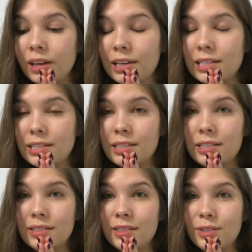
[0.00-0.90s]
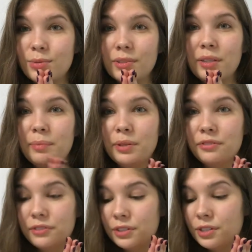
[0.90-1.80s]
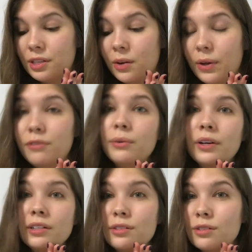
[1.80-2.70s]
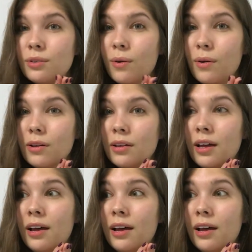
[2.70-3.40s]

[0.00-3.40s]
It's really beautiful. So if you are in Seoul